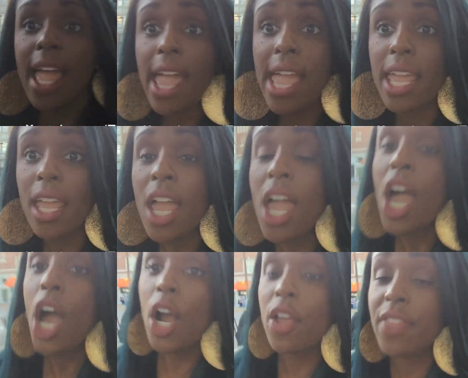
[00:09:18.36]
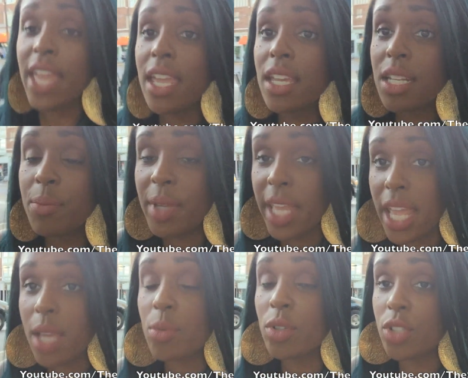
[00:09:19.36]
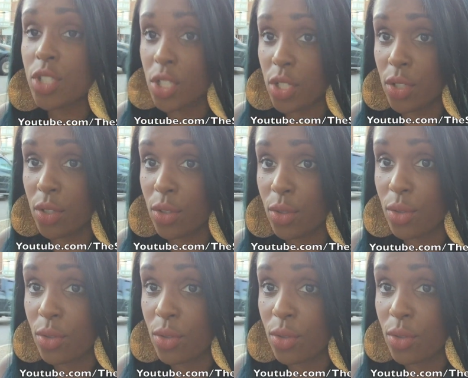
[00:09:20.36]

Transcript: Hey, are they going to be able to...